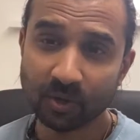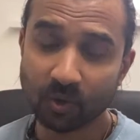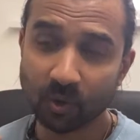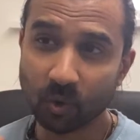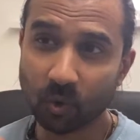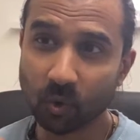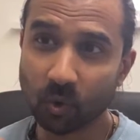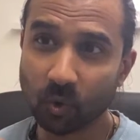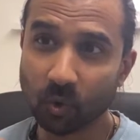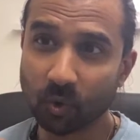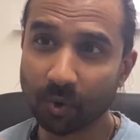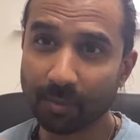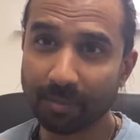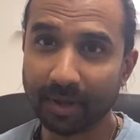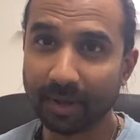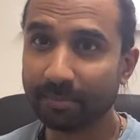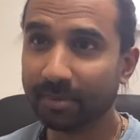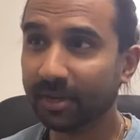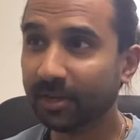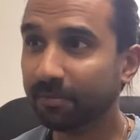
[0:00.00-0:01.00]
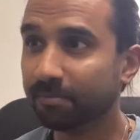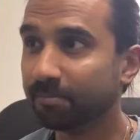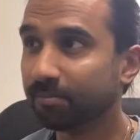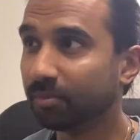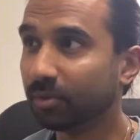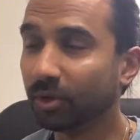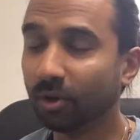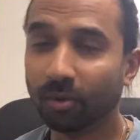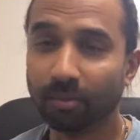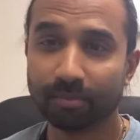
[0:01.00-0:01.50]
or maybe,
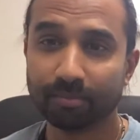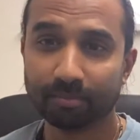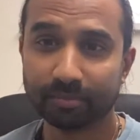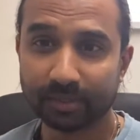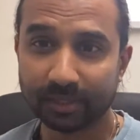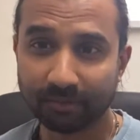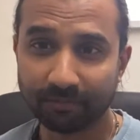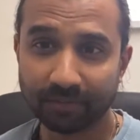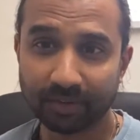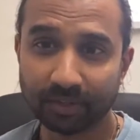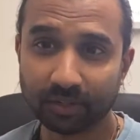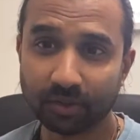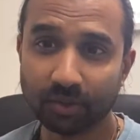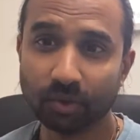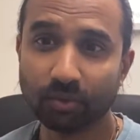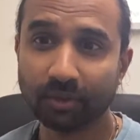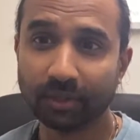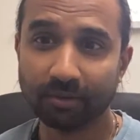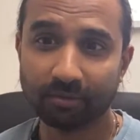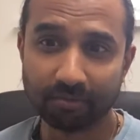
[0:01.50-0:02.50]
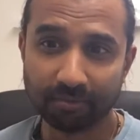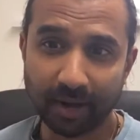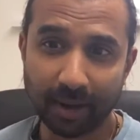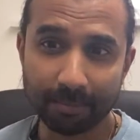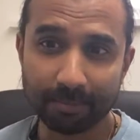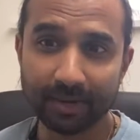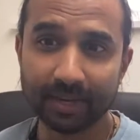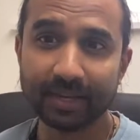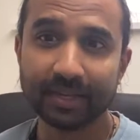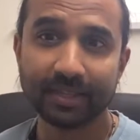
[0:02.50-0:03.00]
you know, something to do with the
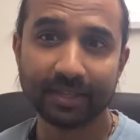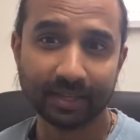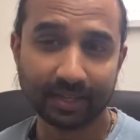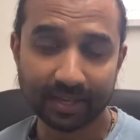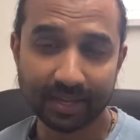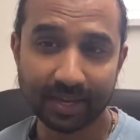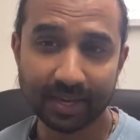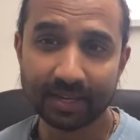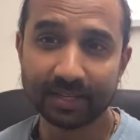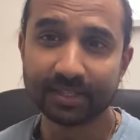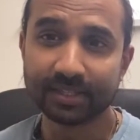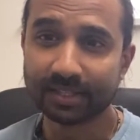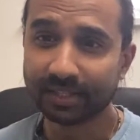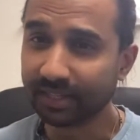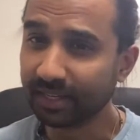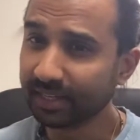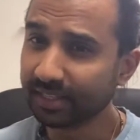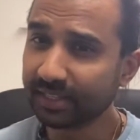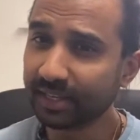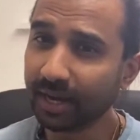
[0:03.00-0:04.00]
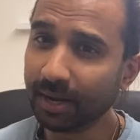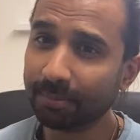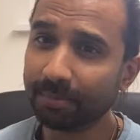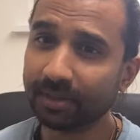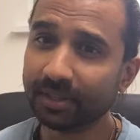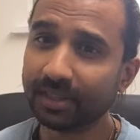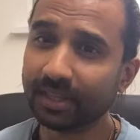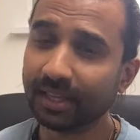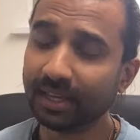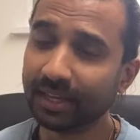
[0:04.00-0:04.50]
family, the kids, this type
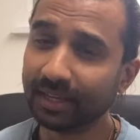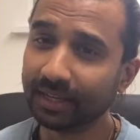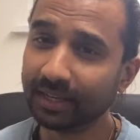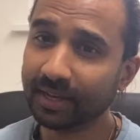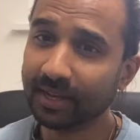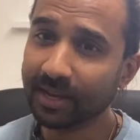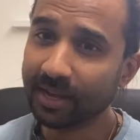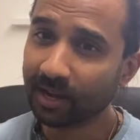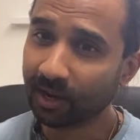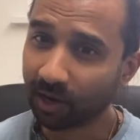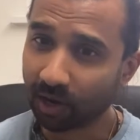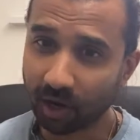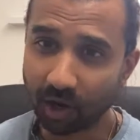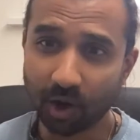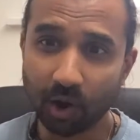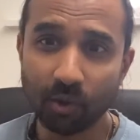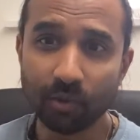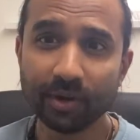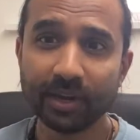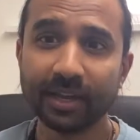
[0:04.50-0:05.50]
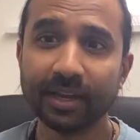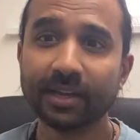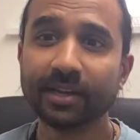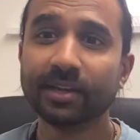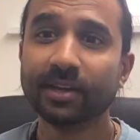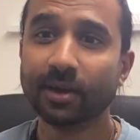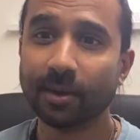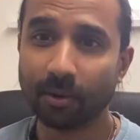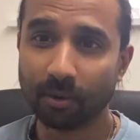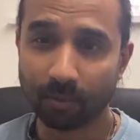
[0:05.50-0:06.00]
of thing. Cloning,
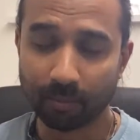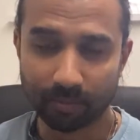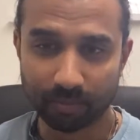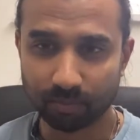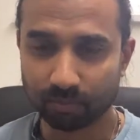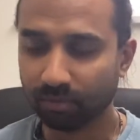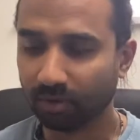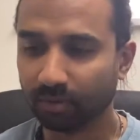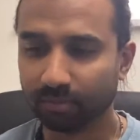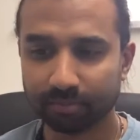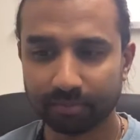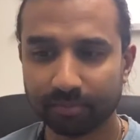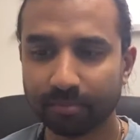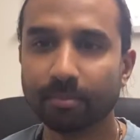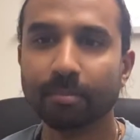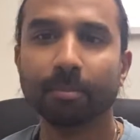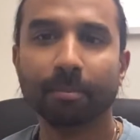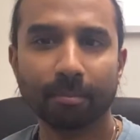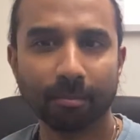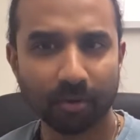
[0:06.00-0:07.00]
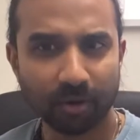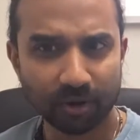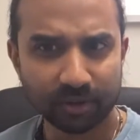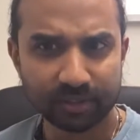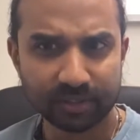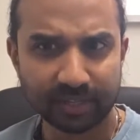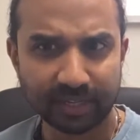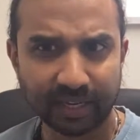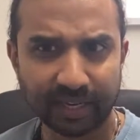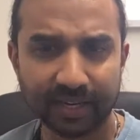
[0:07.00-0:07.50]
well,
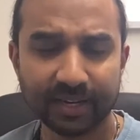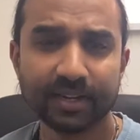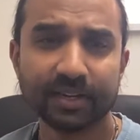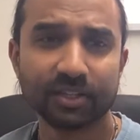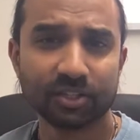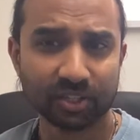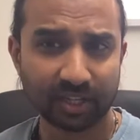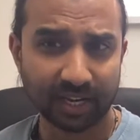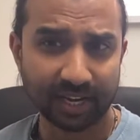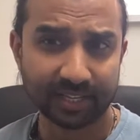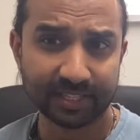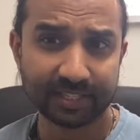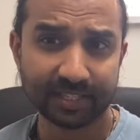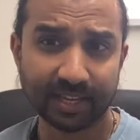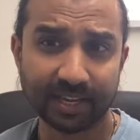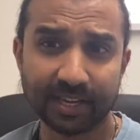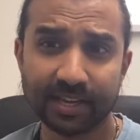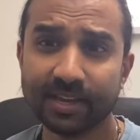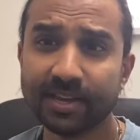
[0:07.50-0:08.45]
masking shall I say,